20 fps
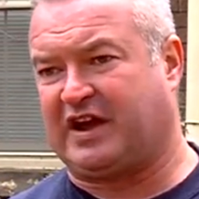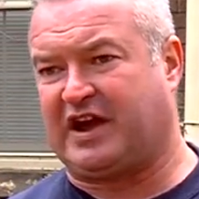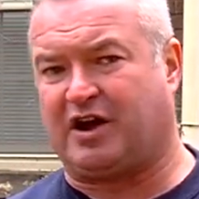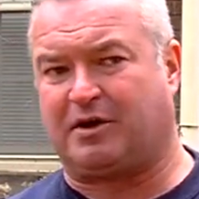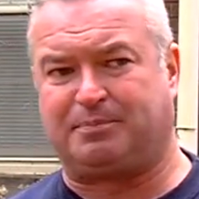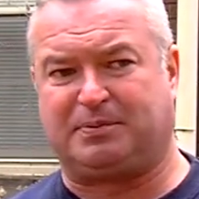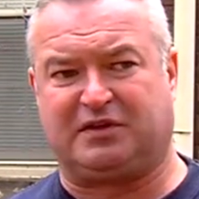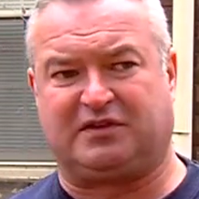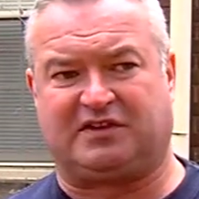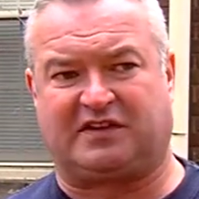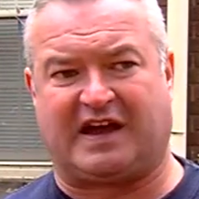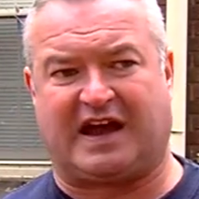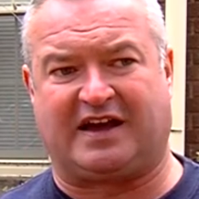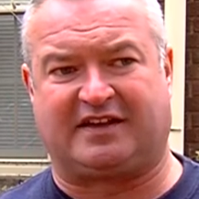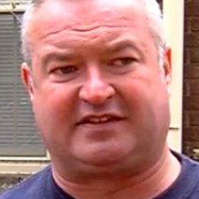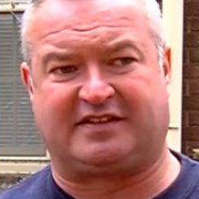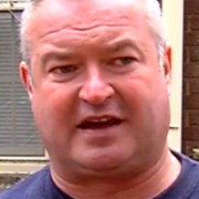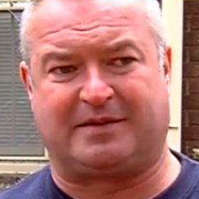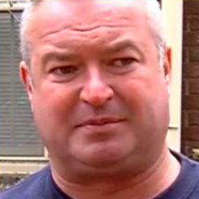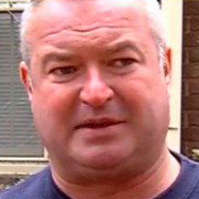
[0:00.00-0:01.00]
help you
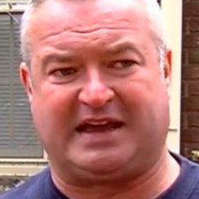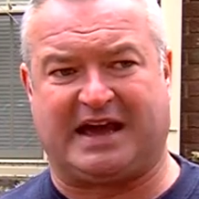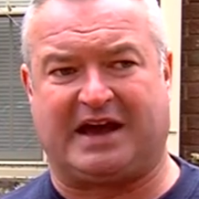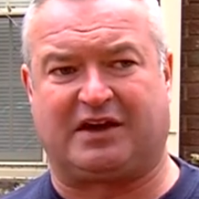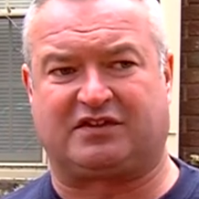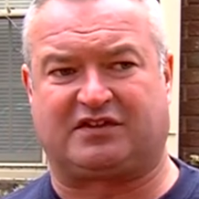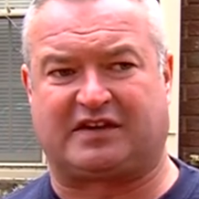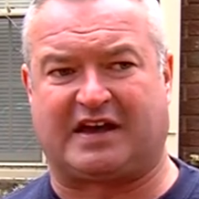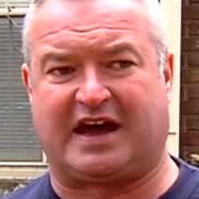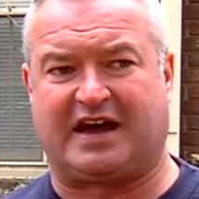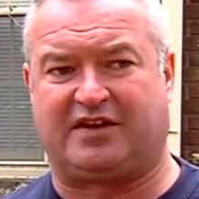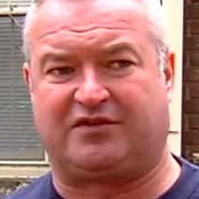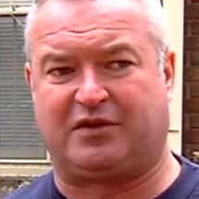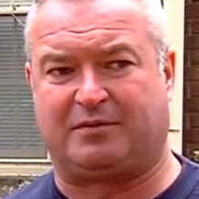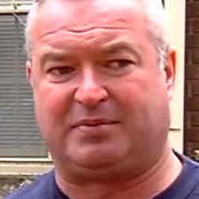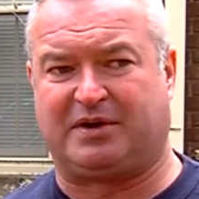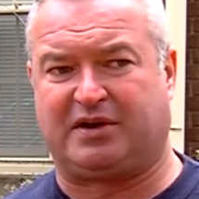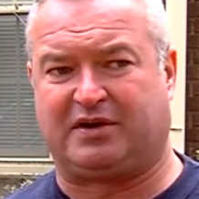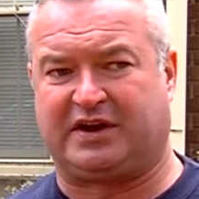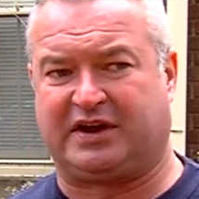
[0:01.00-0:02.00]
size up the outside of a
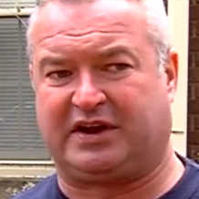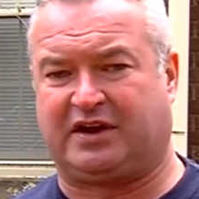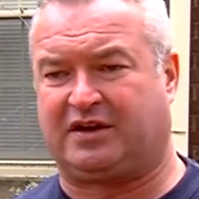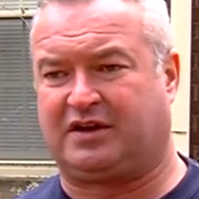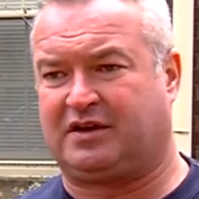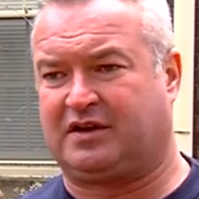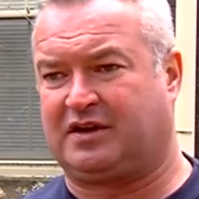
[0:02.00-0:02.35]
building,